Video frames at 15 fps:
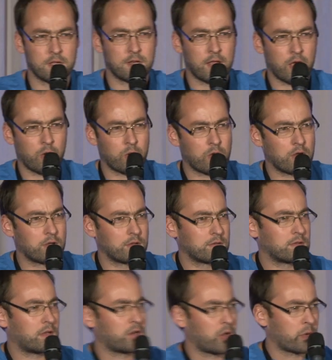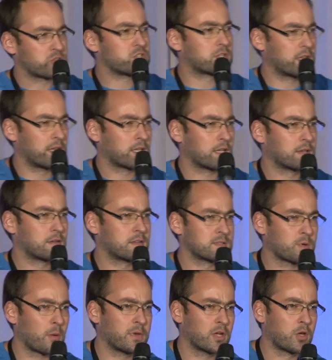Now, I know what you're thinking. There's
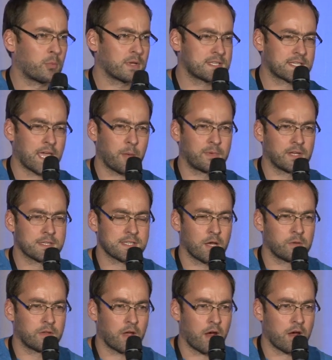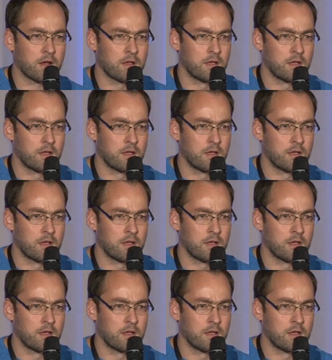probably a couple of skeptics out there,